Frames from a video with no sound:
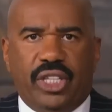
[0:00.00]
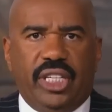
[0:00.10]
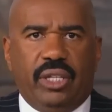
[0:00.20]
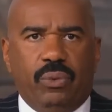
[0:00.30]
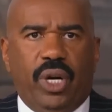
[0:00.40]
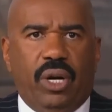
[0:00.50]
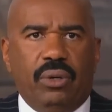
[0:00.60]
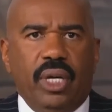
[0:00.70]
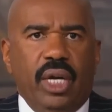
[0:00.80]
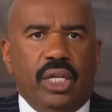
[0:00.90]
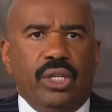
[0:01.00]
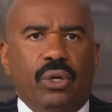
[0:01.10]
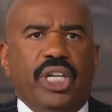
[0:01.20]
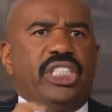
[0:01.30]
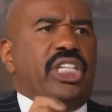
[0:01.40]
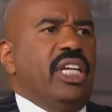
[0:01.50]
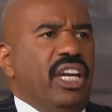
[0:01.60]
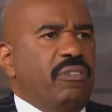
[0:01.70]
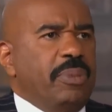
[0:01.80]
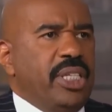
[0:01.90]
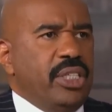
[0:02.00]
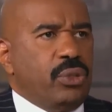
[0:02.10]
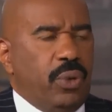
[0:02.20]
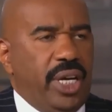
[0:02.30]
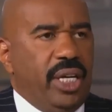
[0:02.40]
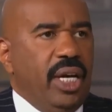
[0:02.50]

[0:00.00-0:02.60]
thinking, well, you know, he should love me this way.